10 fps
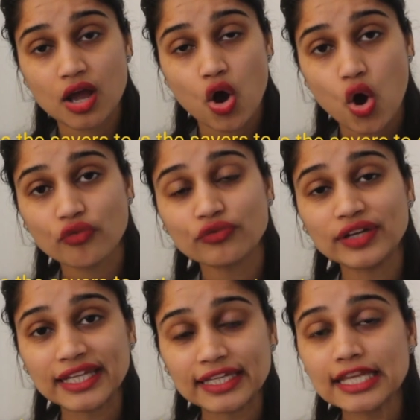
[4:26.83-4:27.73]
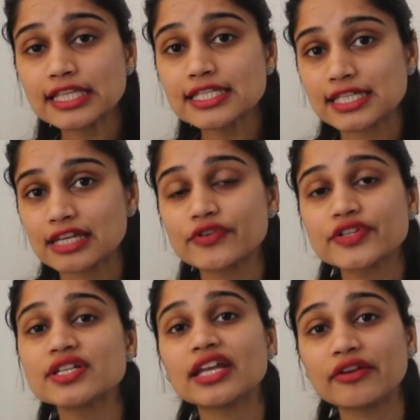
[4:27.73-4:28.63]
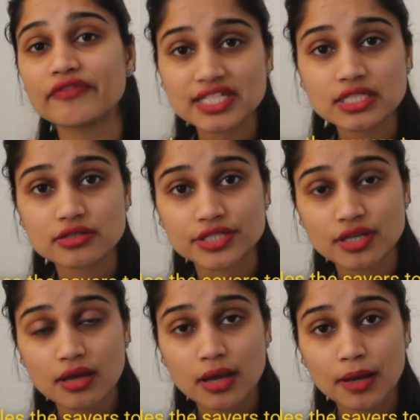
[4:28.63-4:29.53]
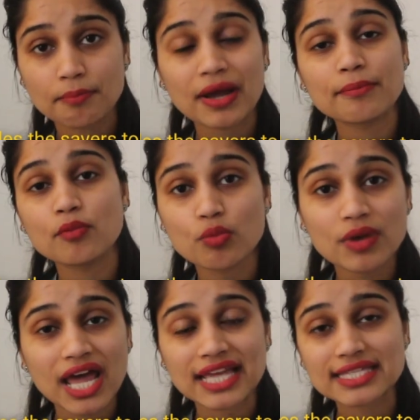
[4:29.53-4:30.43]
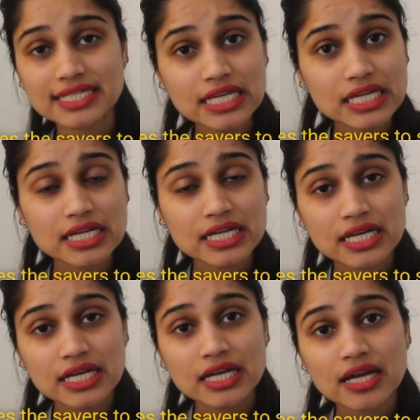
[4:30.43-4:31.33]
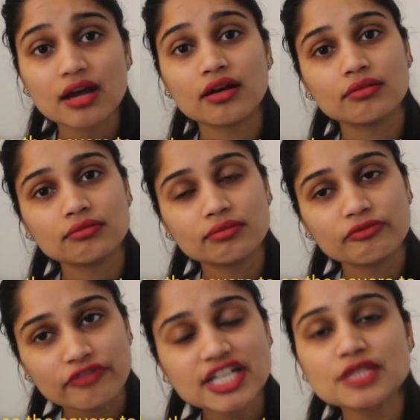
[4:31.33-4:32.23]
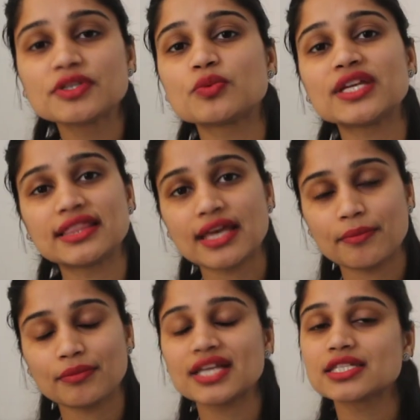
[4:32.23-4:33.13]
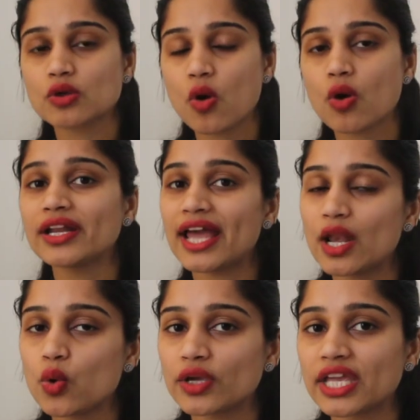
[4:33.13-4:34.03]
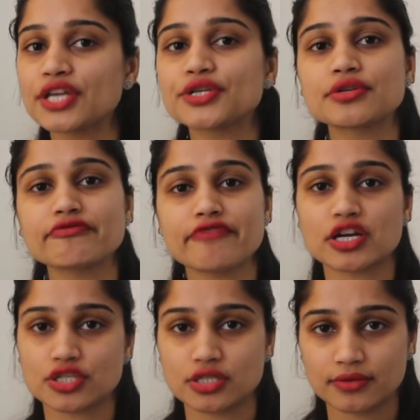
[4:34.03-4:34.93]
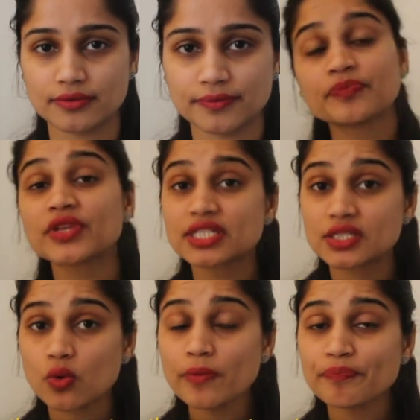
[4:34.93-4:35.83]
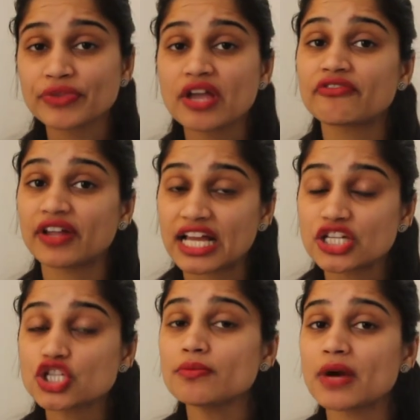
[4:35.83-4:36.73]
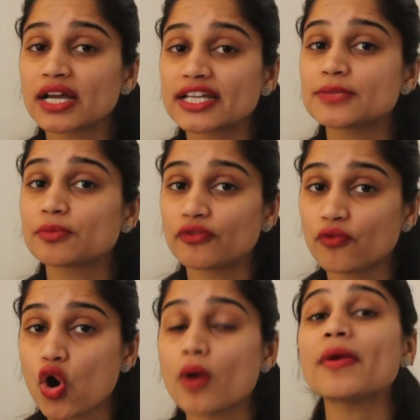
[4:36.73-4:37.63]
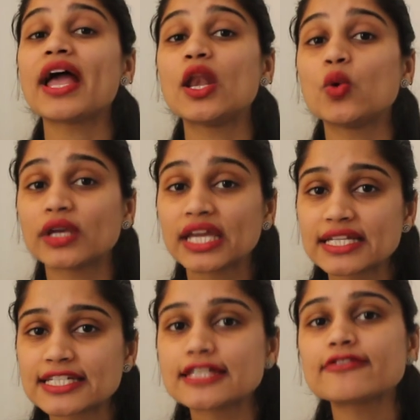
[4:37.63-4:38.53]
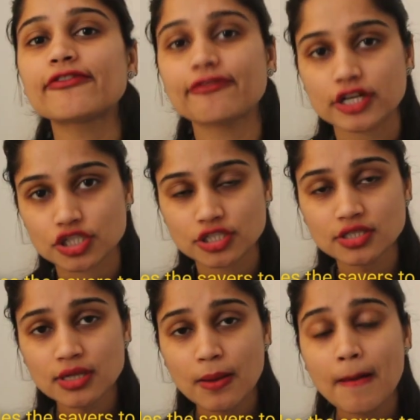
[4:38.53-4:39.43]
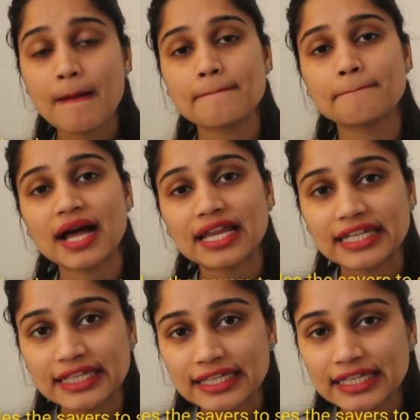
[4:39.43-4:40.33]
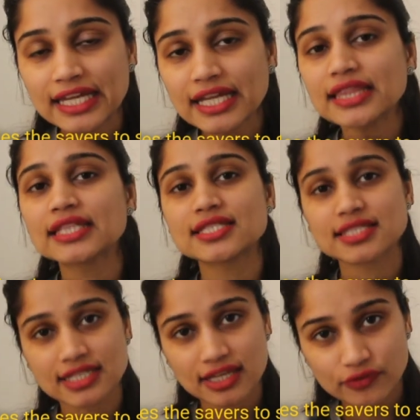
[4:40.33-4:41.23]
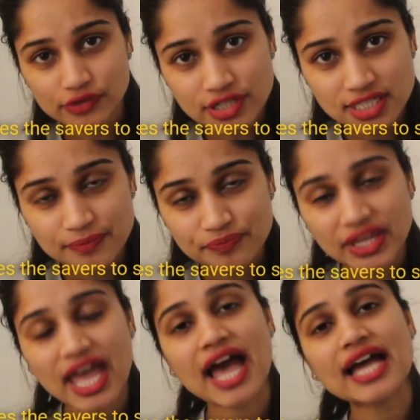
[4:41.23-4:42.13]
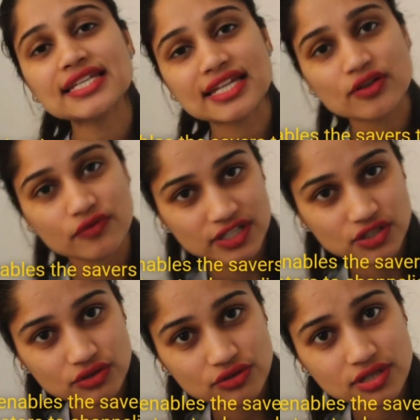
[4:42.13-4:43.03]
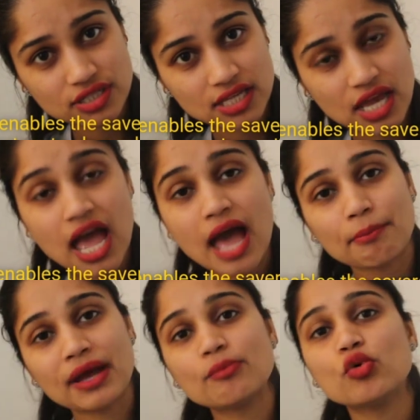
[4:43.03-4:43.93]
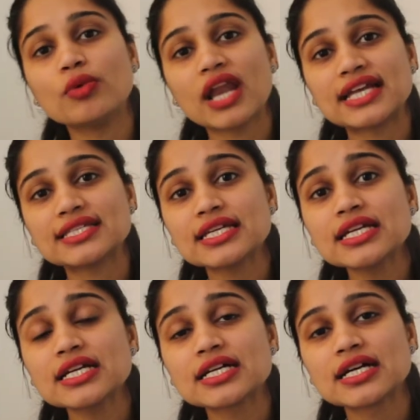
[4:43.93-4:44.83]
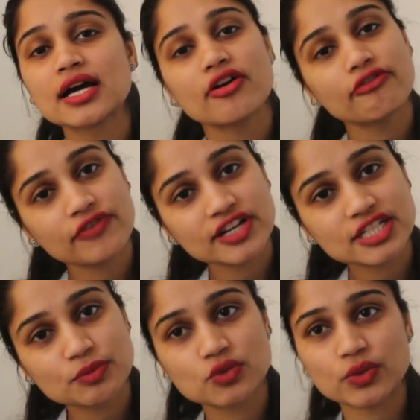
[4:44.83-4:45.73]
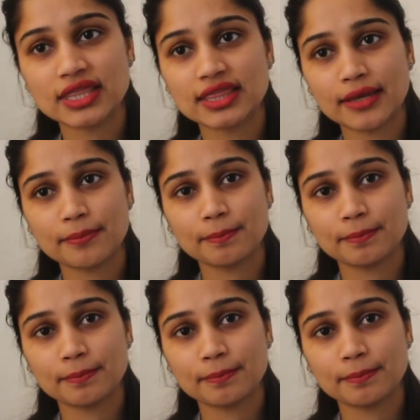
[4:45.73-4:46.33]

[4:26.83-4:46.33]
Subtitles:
of linking the savers and investors by mobilizing funds between them is called allocation function. So, financial markets perform allocative function by linking the savers and investors by mobilizing funds between them.